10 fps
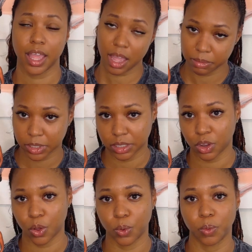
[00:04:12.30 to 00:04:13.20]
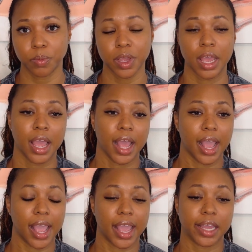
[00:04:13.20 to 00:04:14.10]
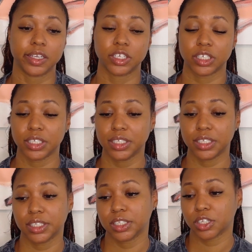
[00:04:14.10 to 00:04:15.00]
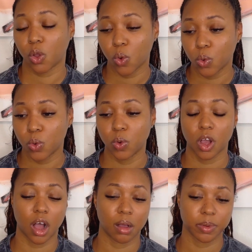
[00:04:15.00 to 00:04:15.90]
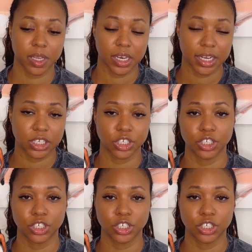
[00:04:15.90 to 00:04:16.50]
Hampton home. And she's cool, calm, and collected.